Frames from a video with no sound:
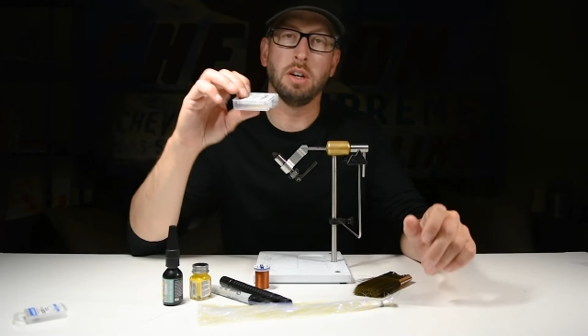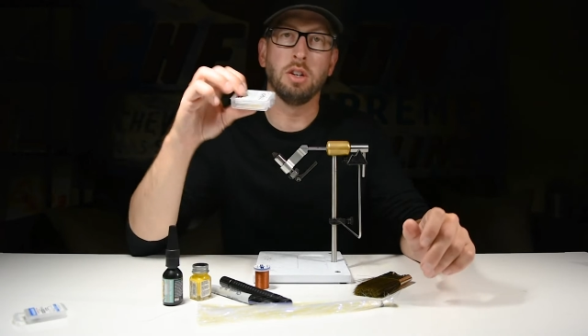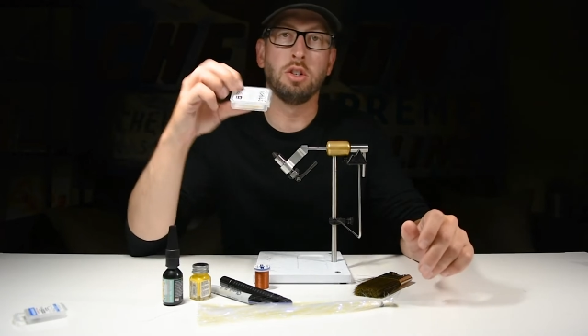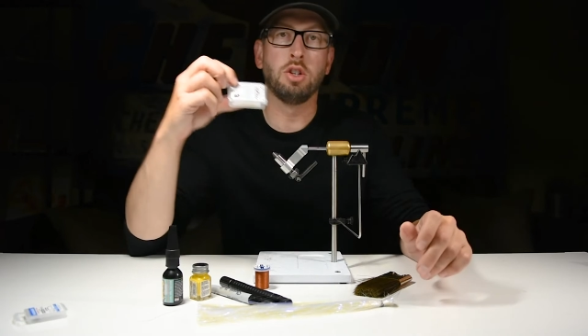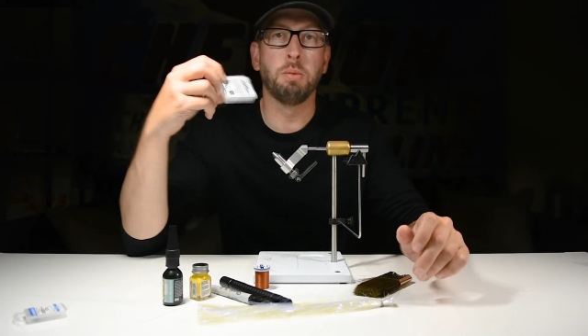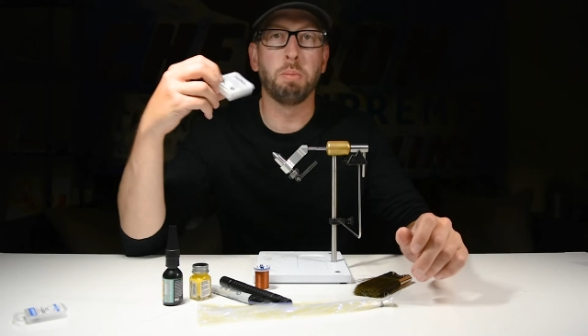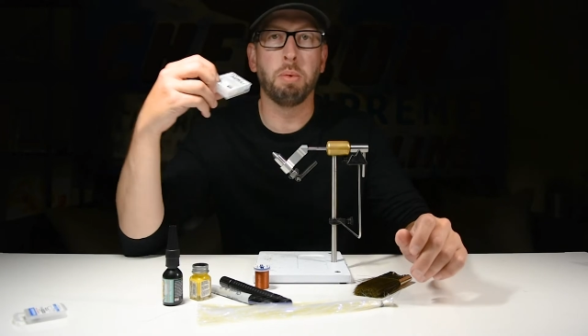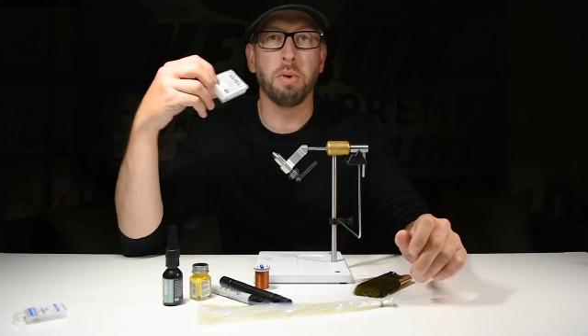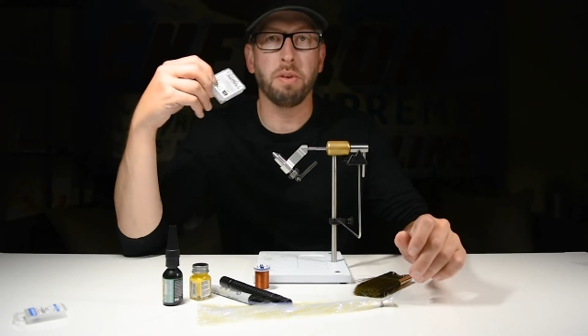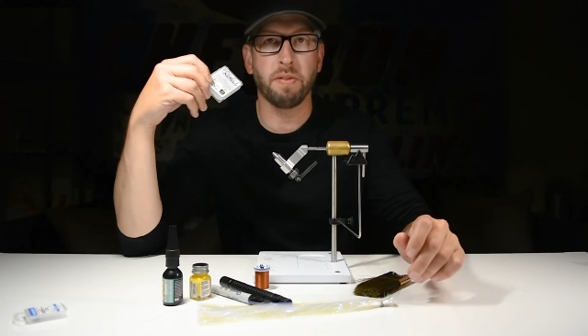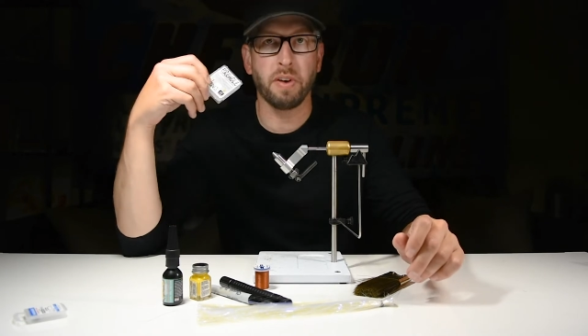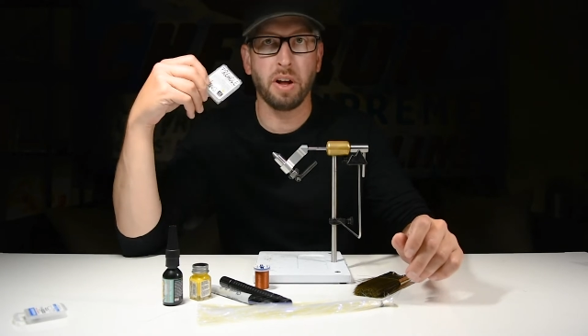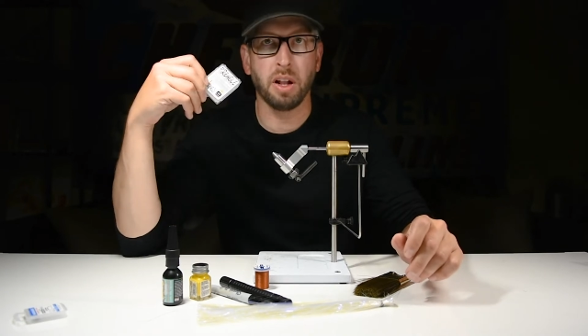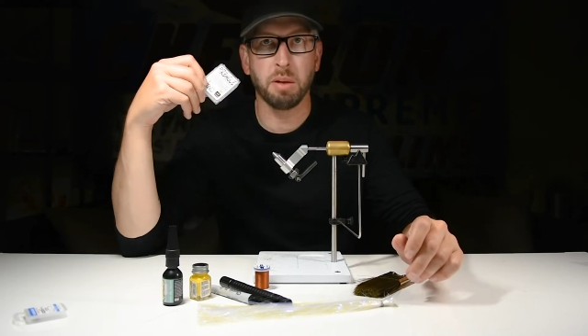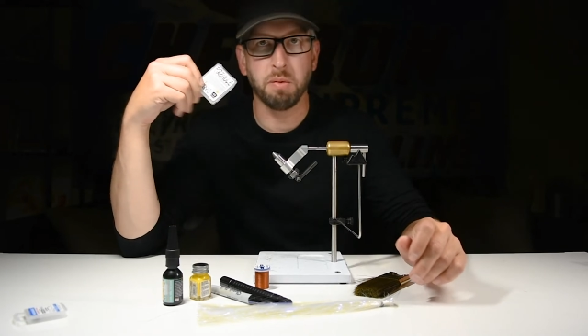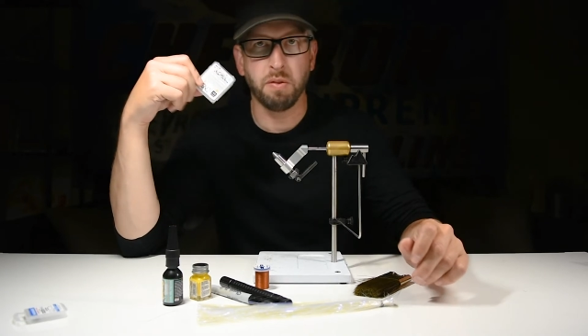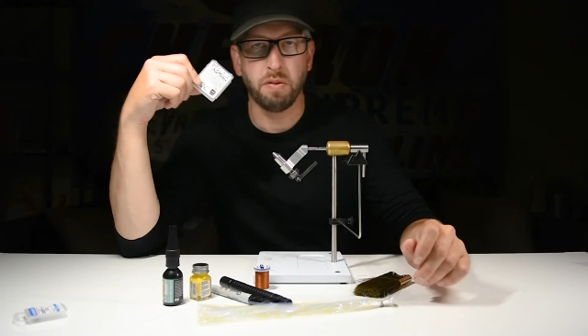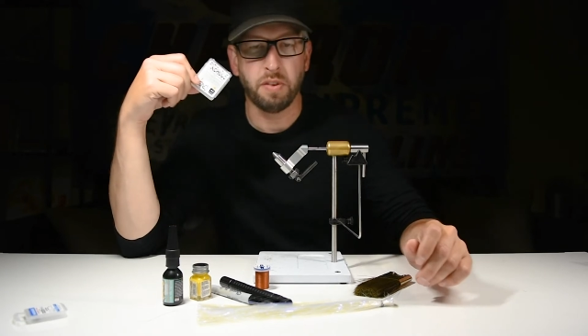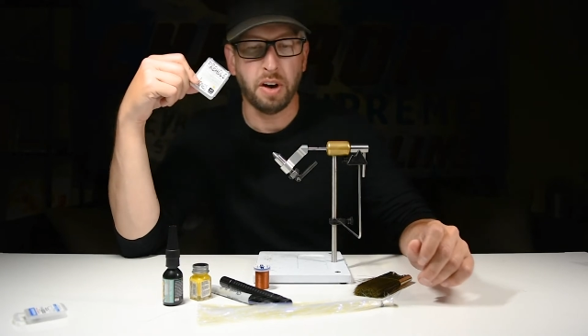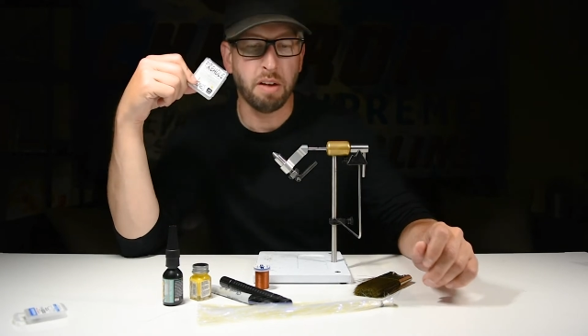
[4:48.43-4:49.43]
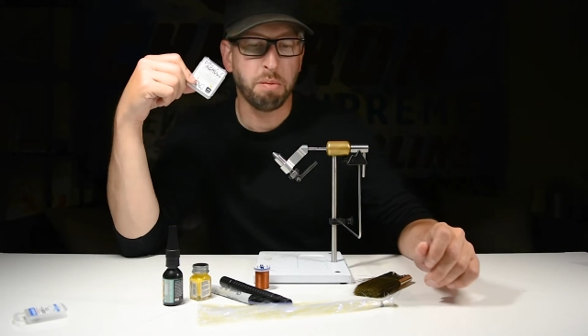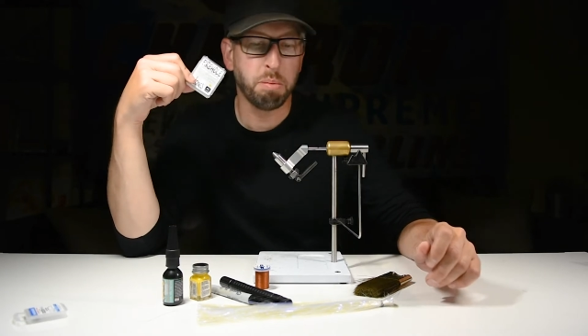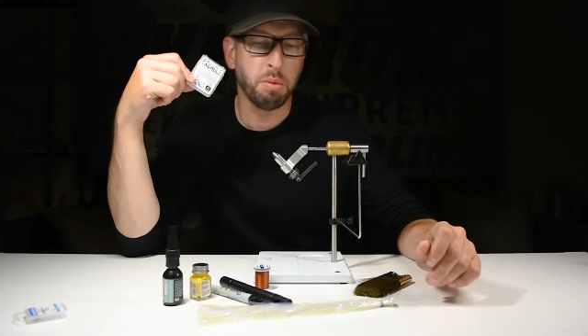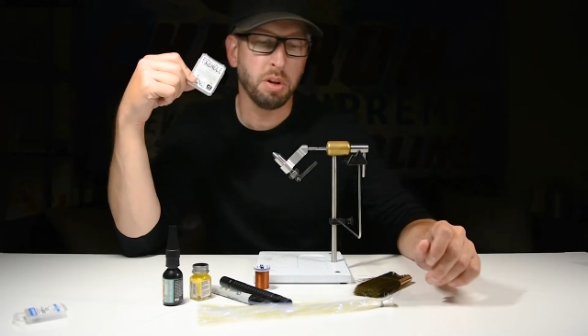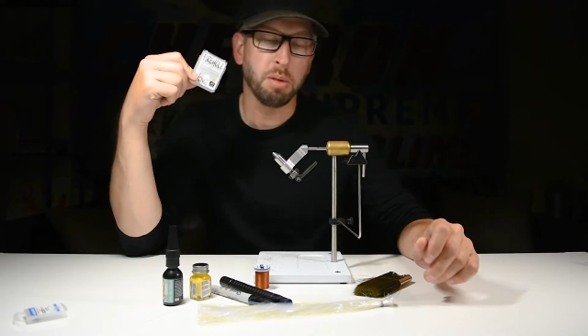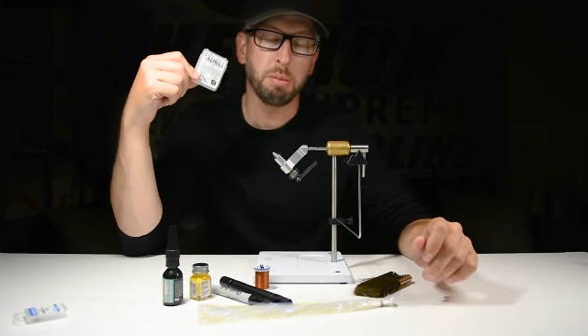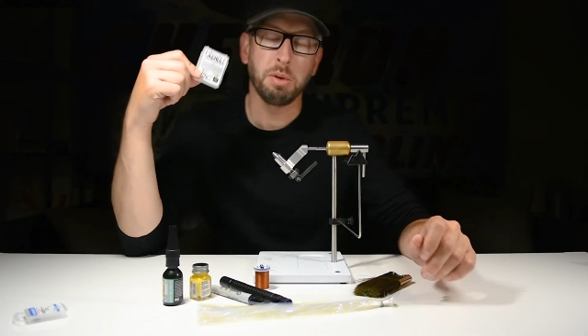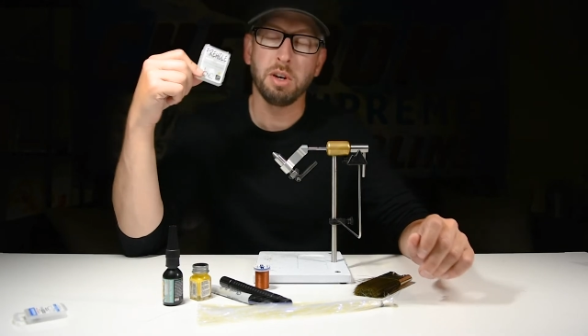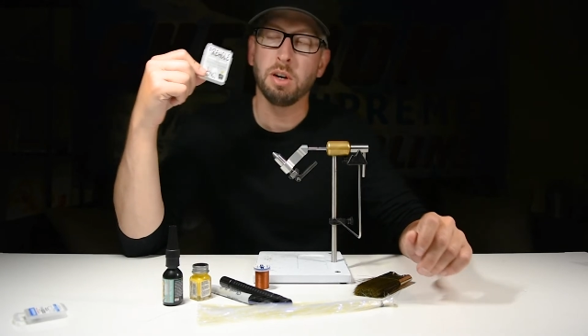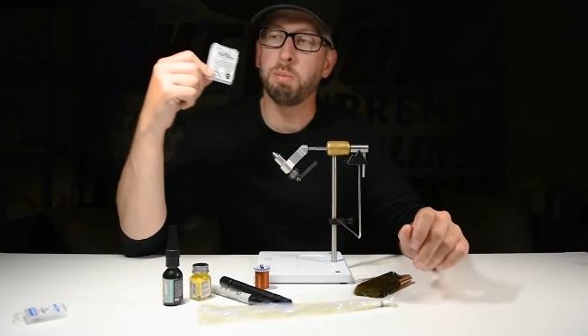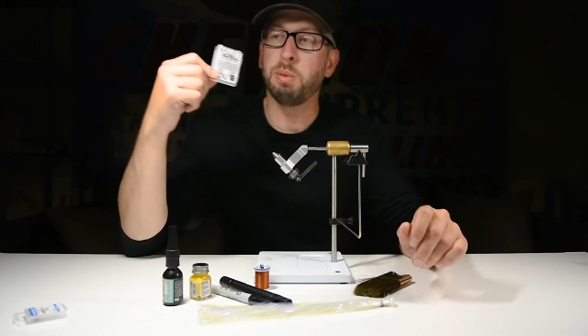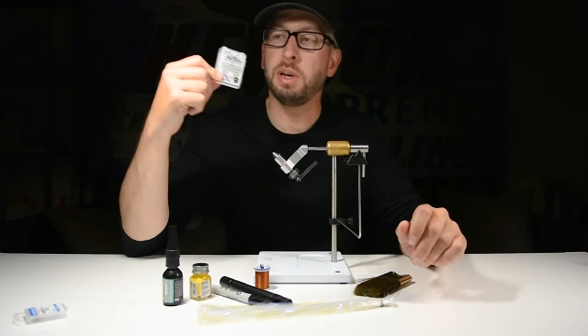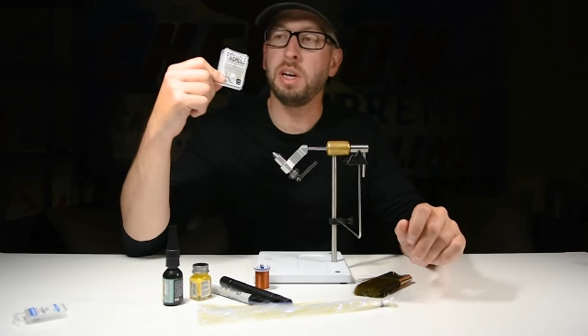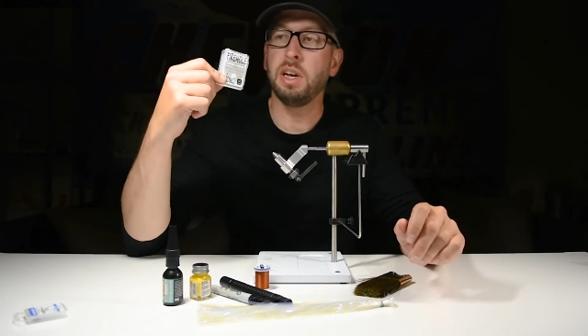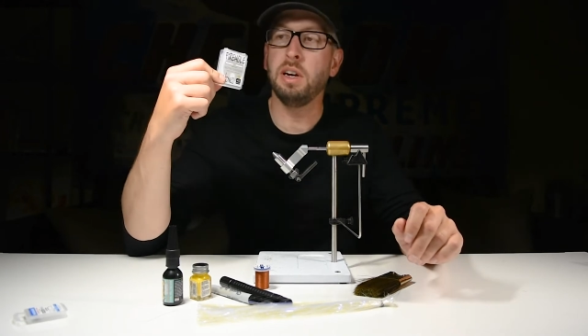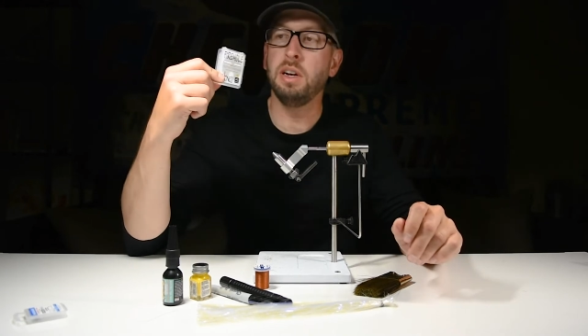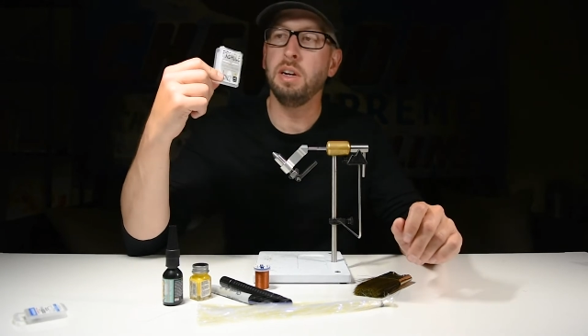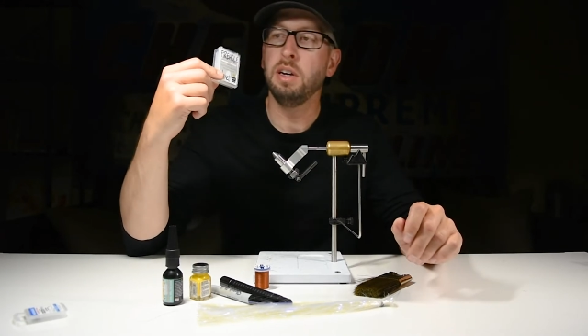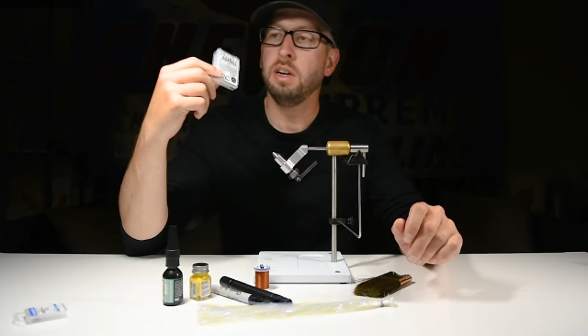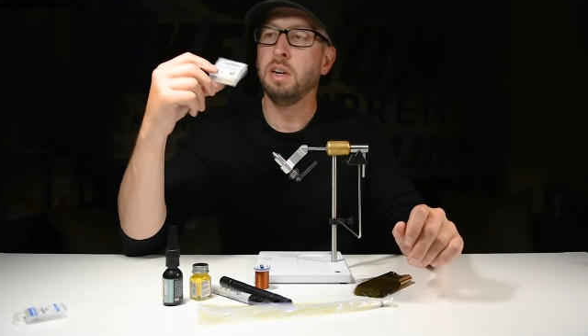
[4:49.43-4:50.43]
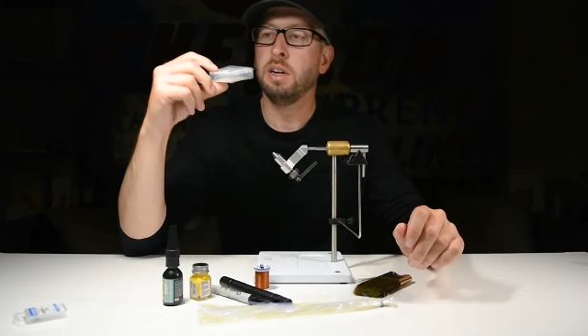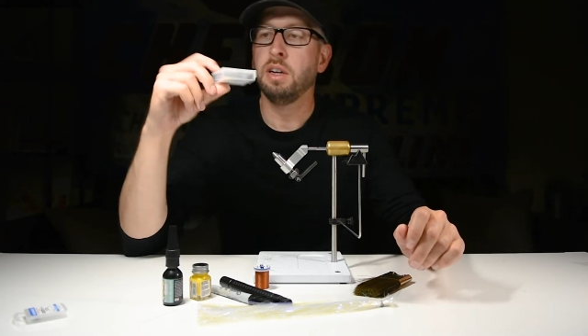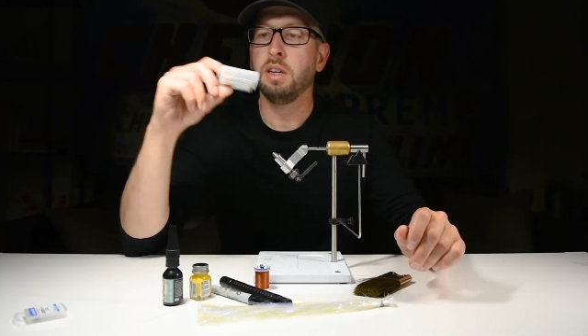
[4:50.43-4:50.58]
2.5 millimeter bead.